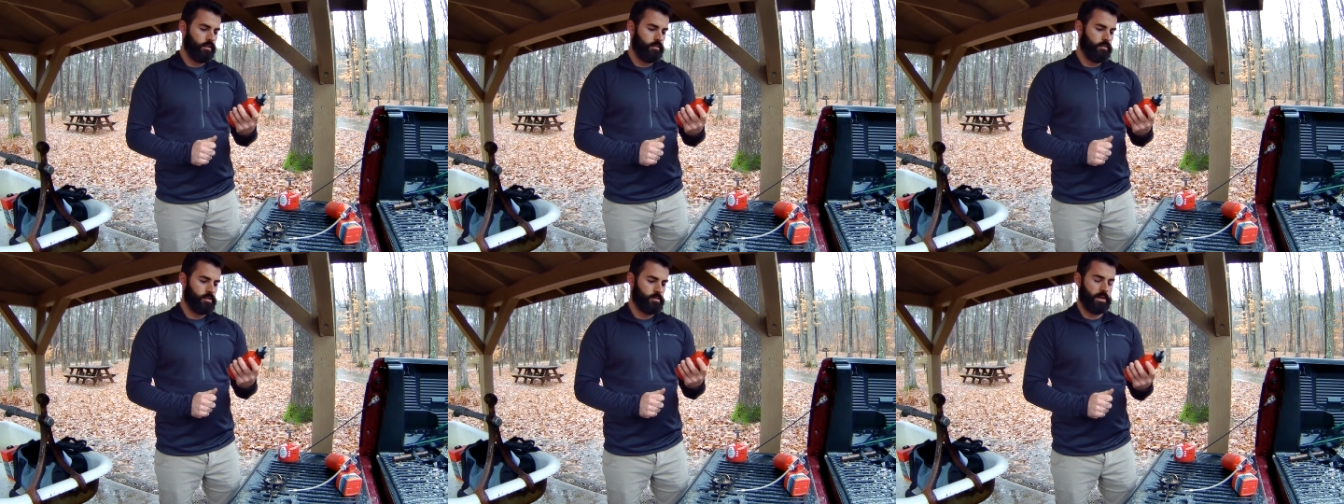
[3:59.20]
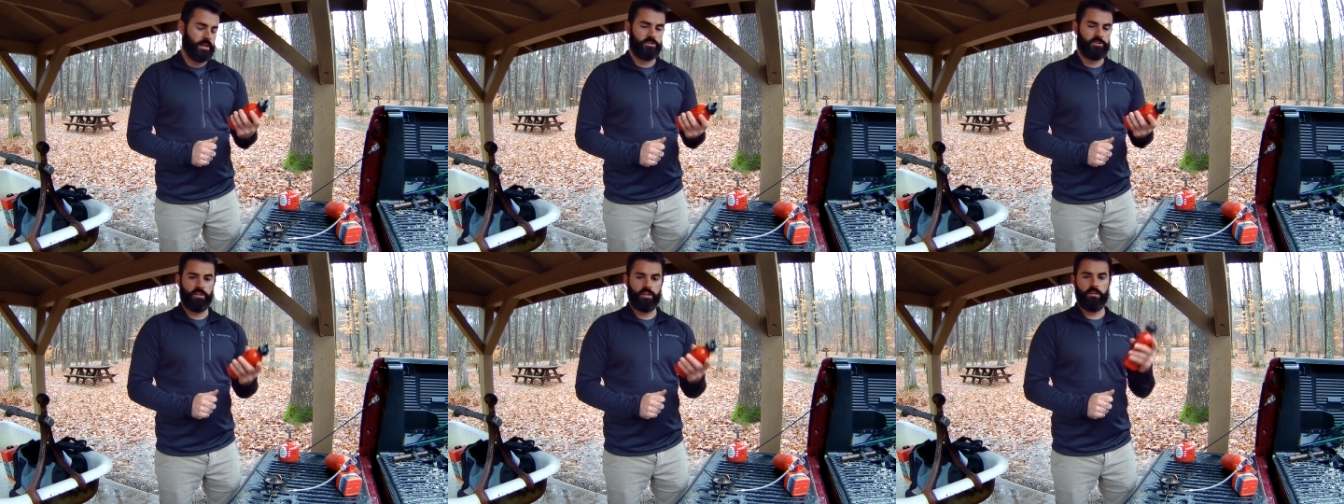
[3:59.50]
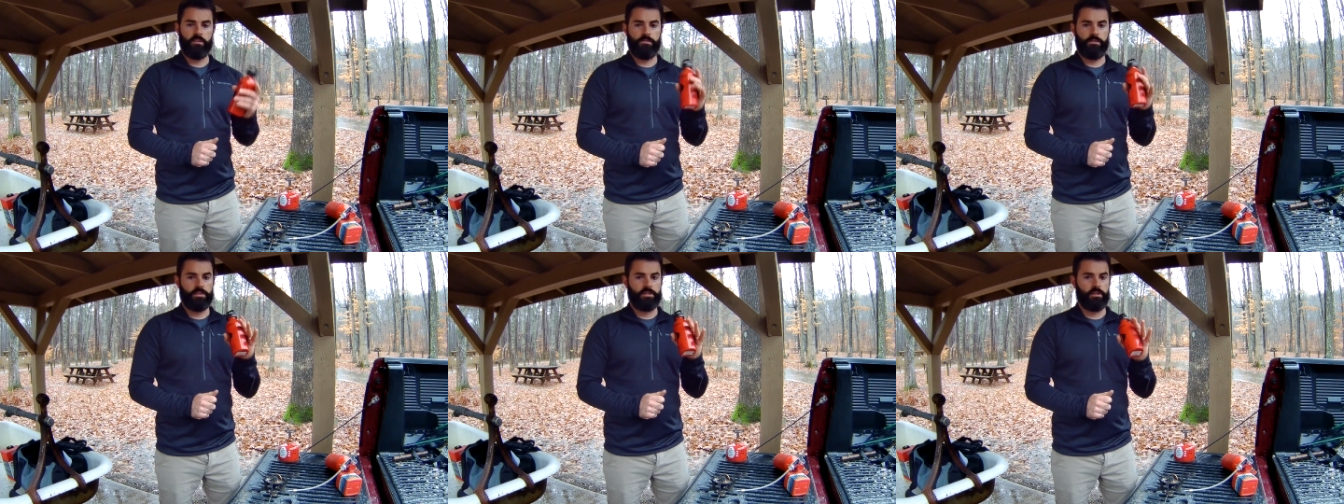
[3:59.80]

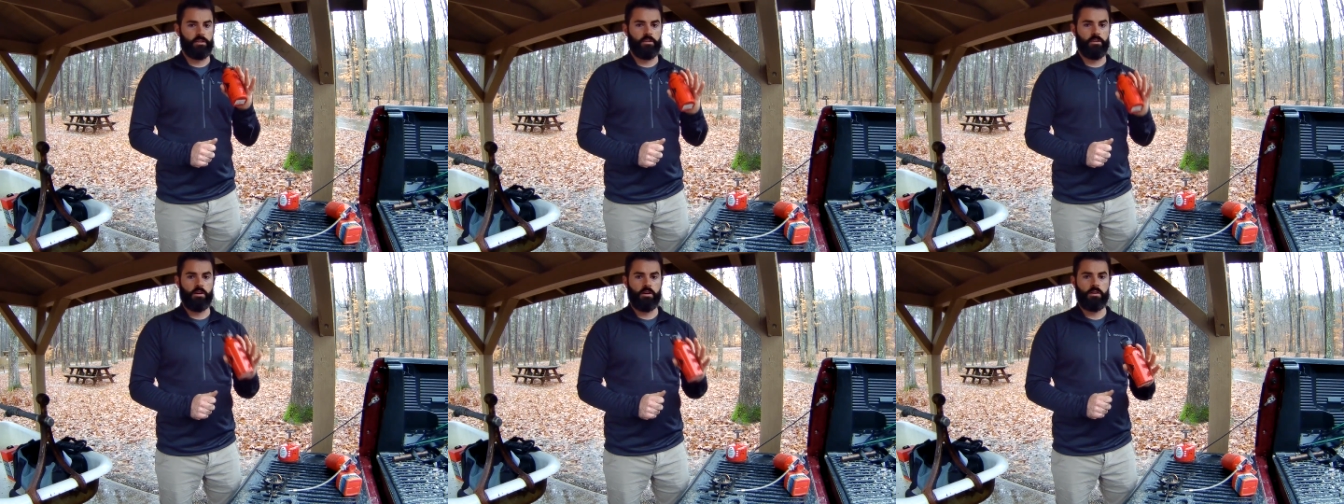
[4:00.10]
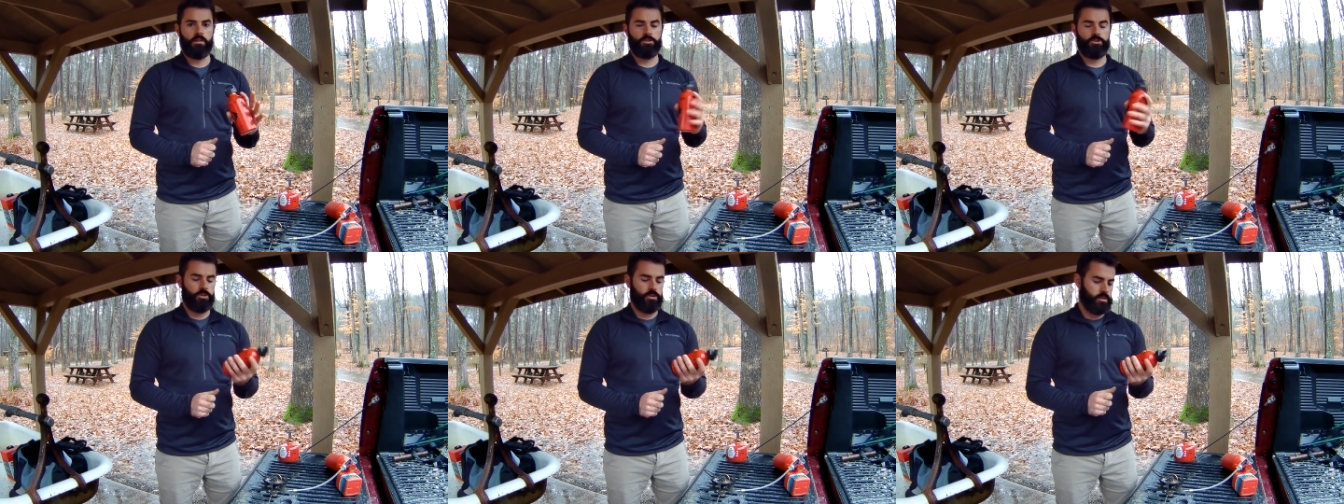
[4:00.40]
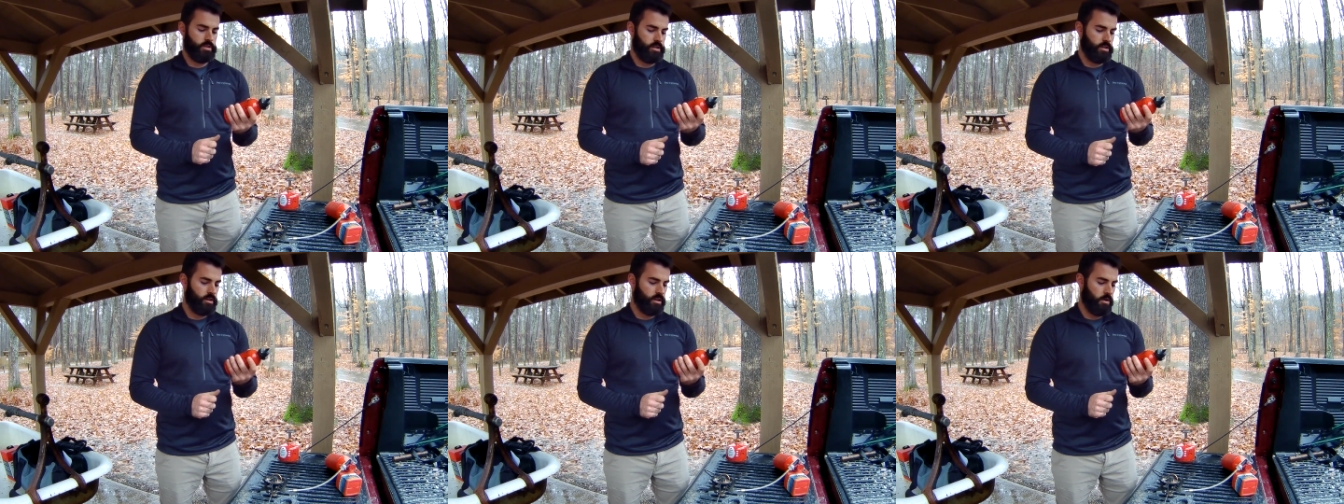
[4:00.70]
Especially if it's a long
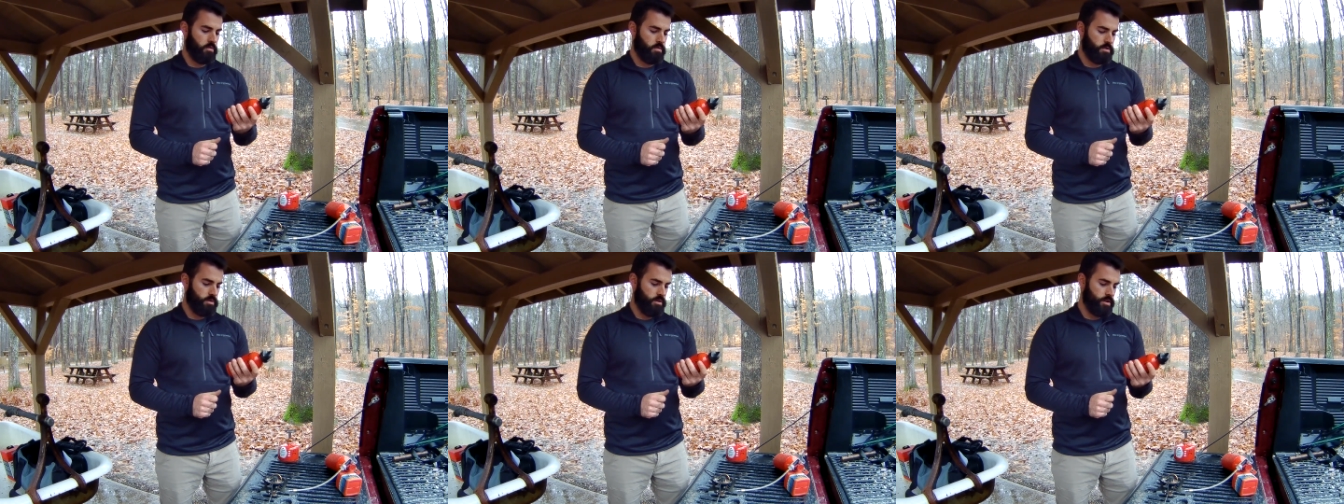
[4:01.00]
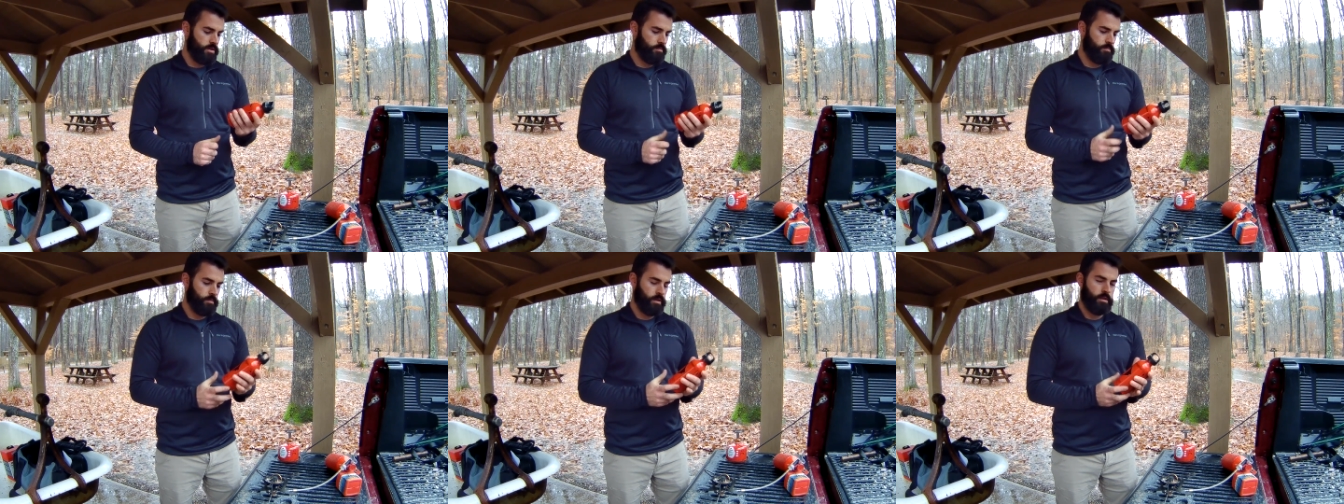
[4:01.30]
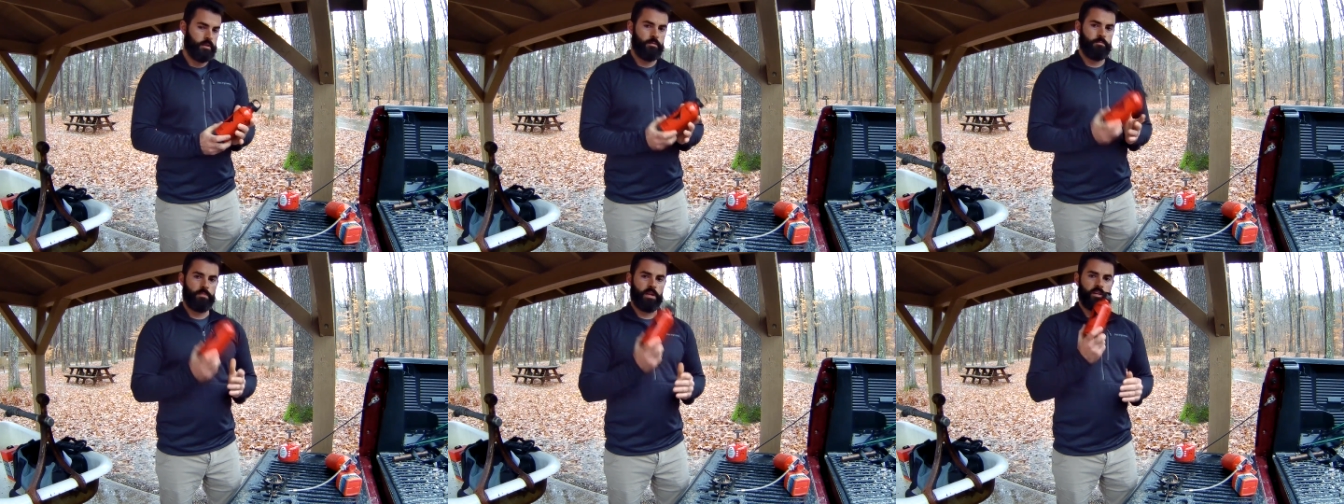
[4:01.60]
journey you're going on,
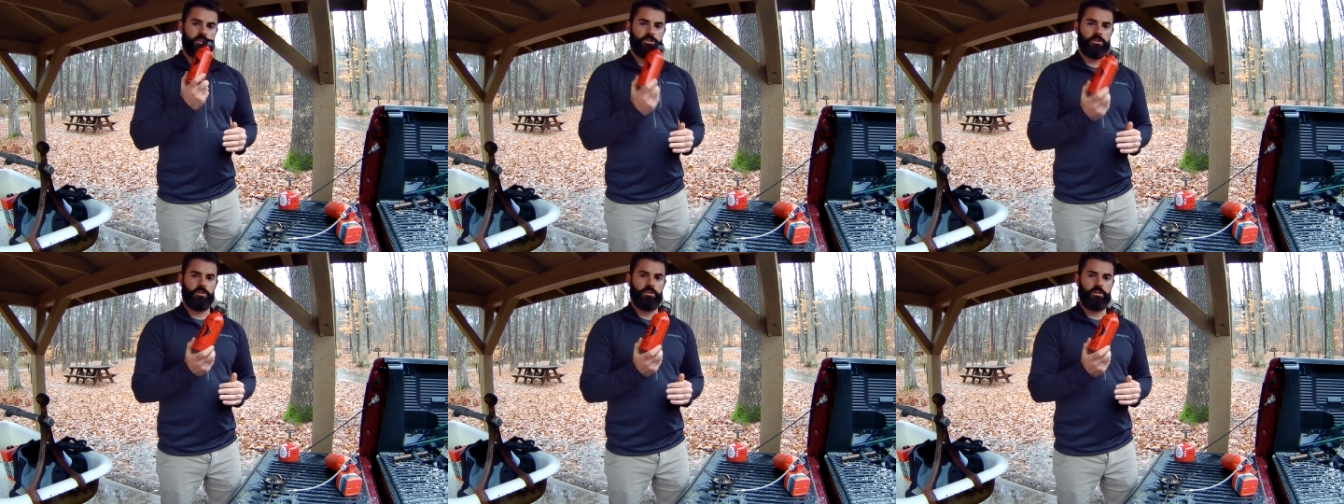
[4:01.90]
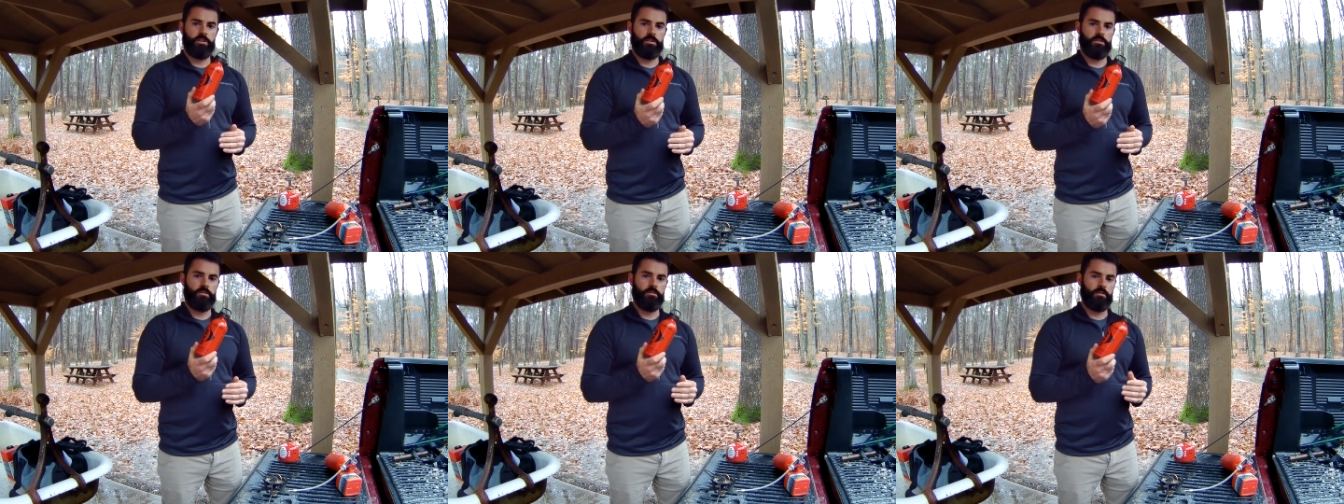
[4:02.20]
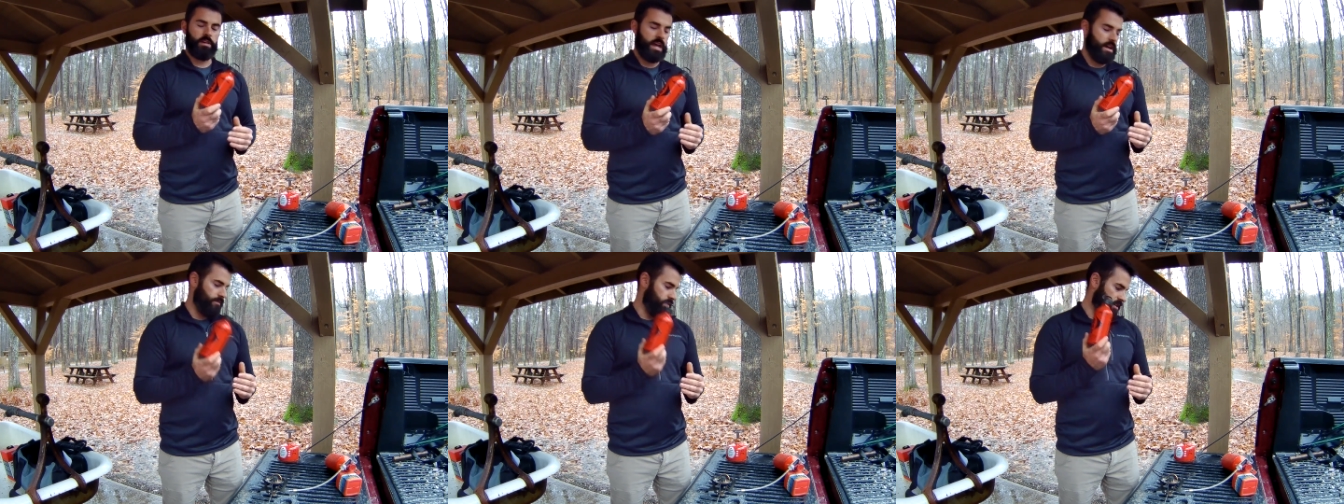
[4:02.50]
make sure
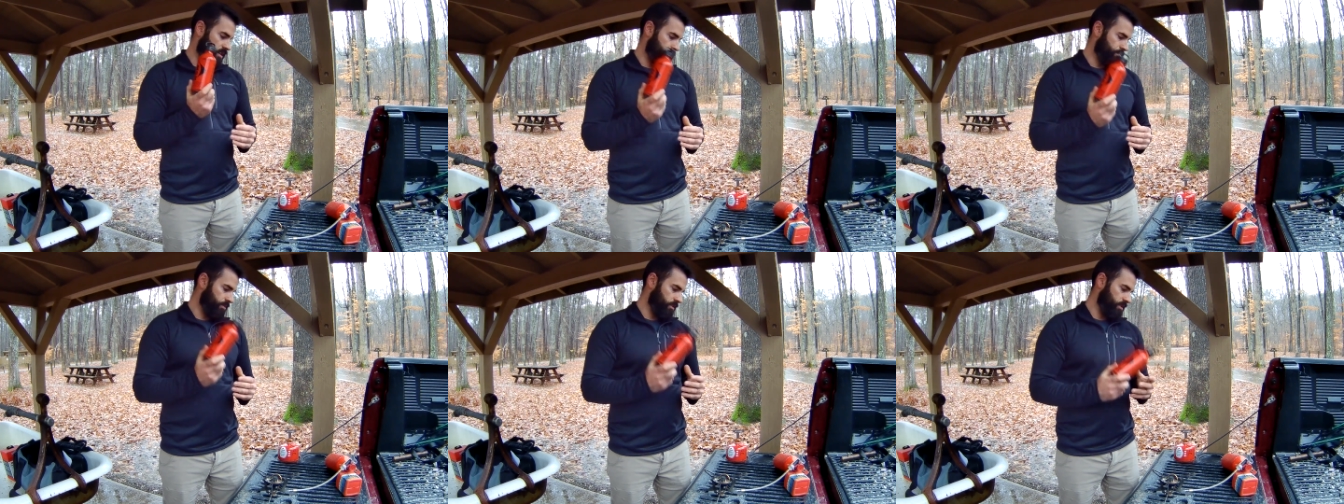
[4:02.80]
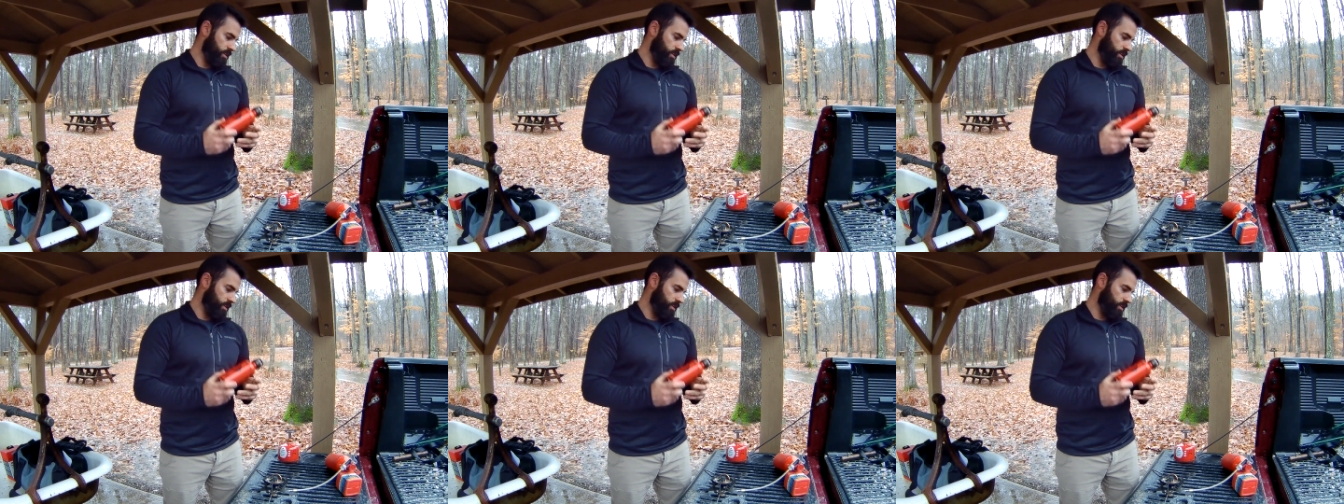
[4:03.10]
you have a couple